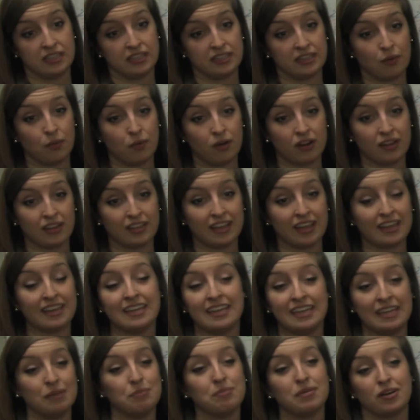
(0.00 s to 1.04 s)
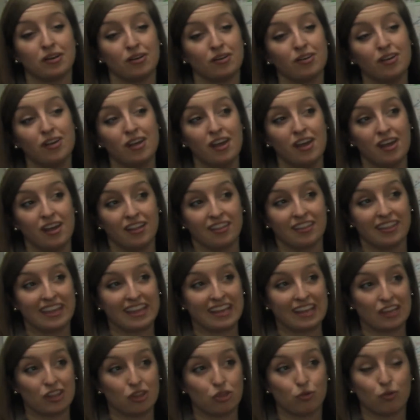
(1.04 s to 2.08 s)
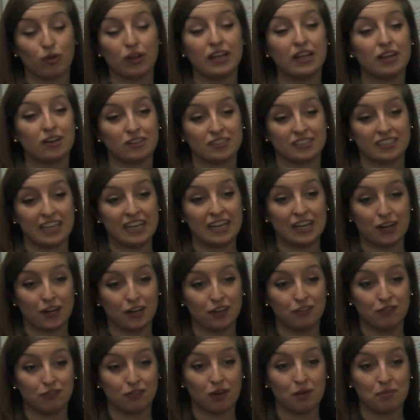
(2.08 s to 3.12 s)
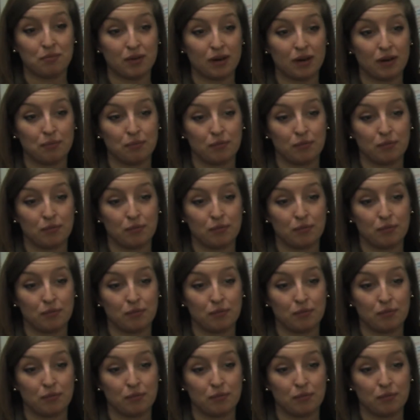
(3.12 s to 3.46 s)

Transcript: And I want to get an email like three years later from